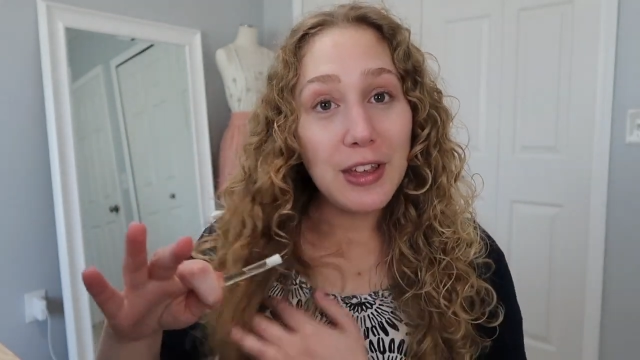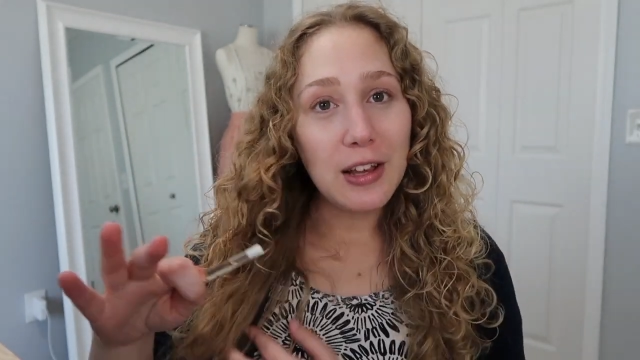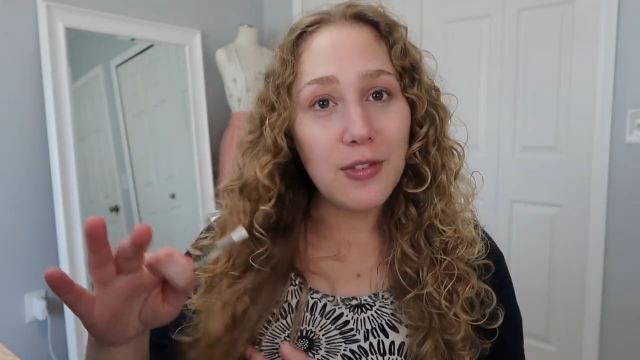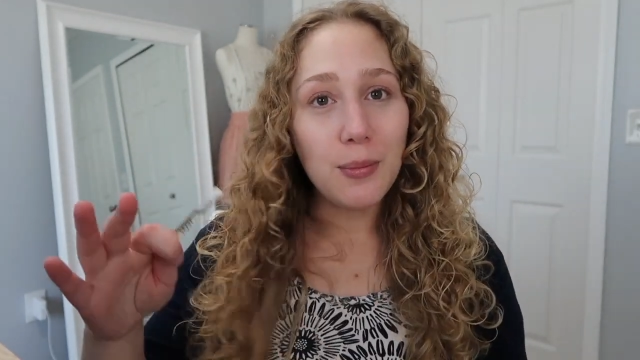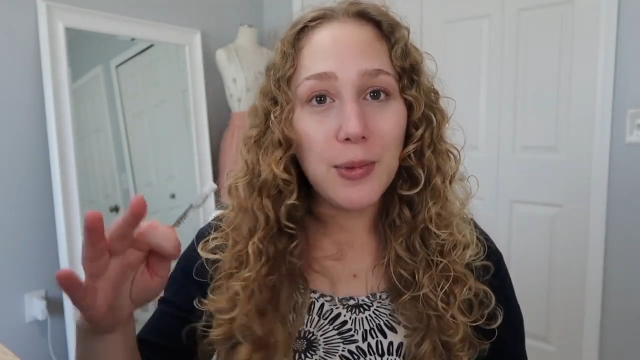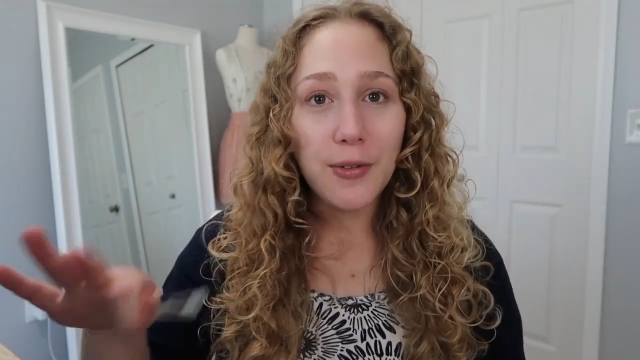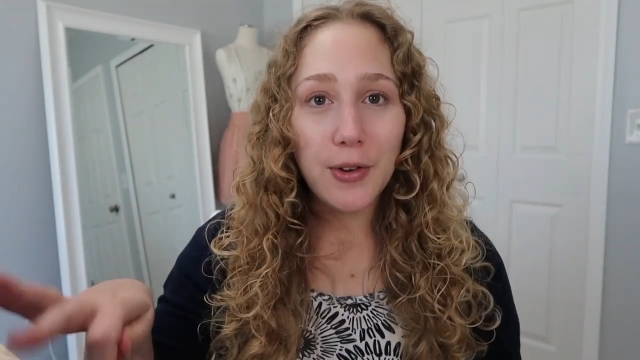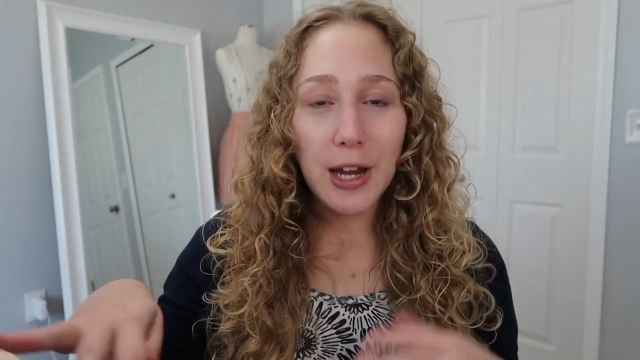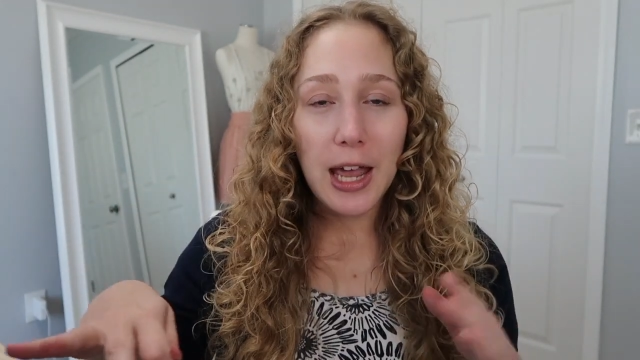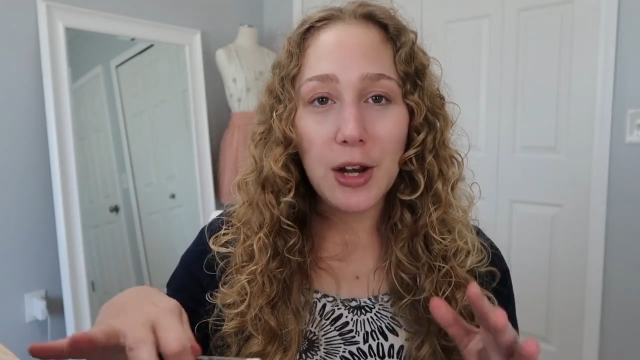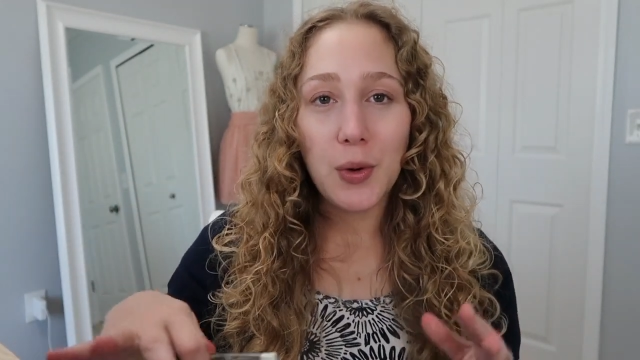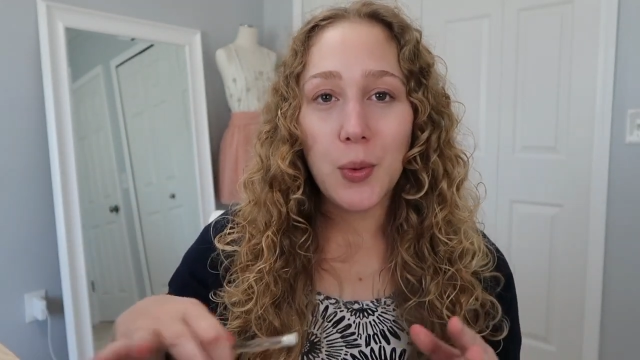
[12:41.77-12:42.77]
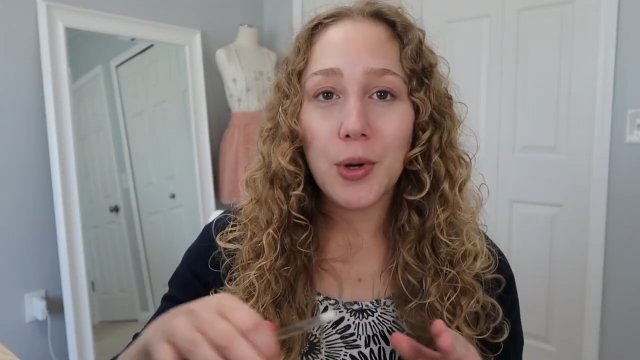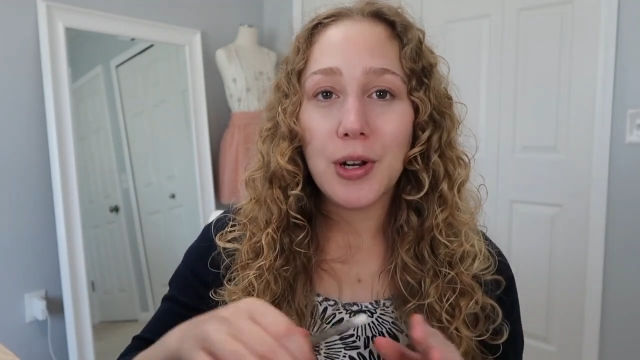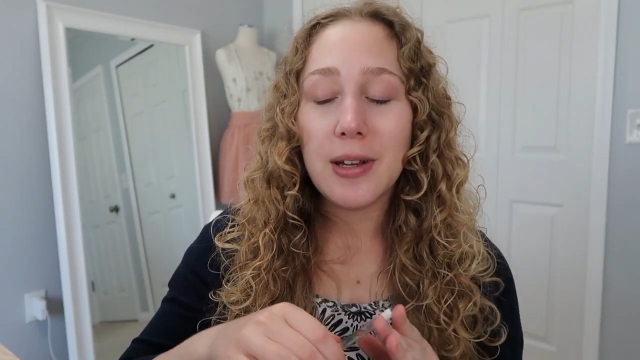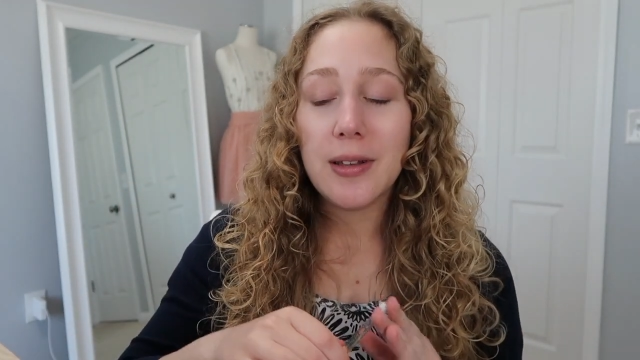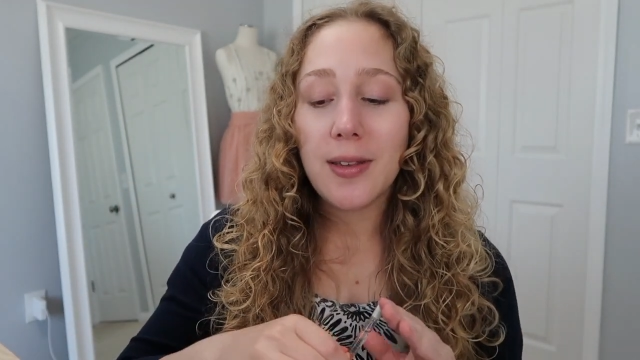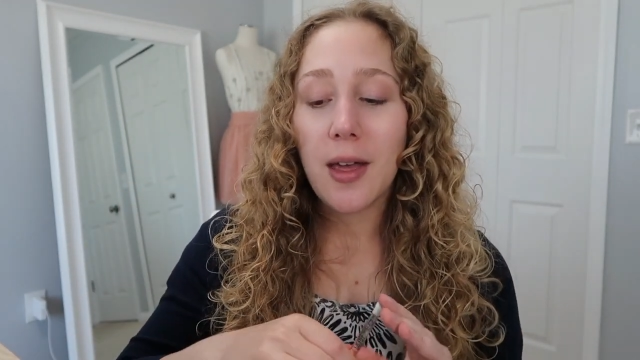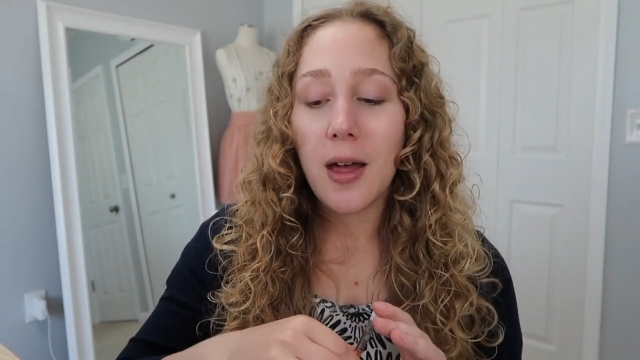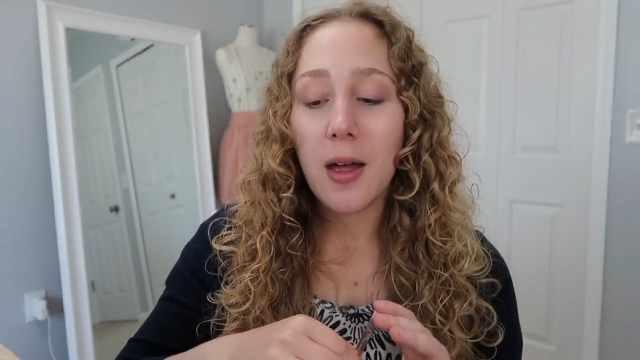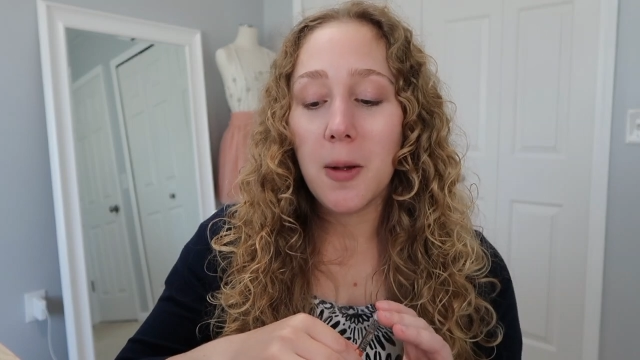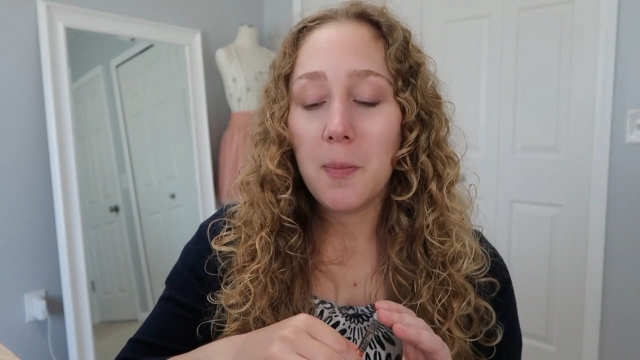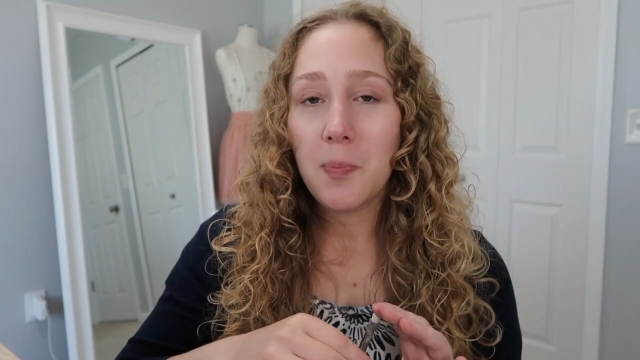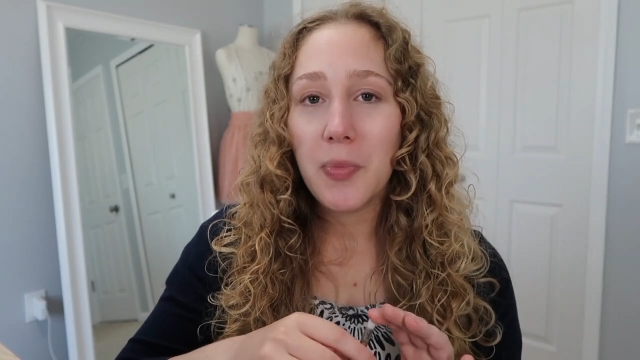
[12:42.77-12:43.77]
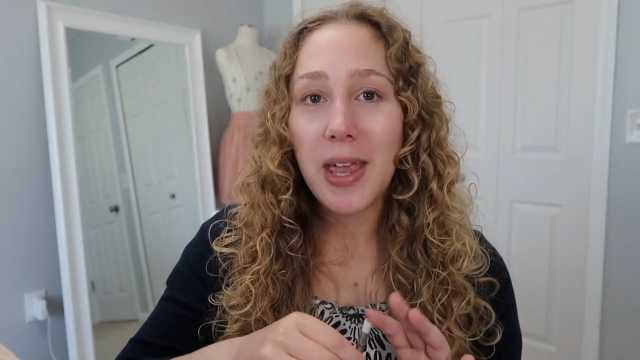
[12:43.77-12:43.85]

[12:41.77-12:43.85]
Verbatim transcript: things from different categories um,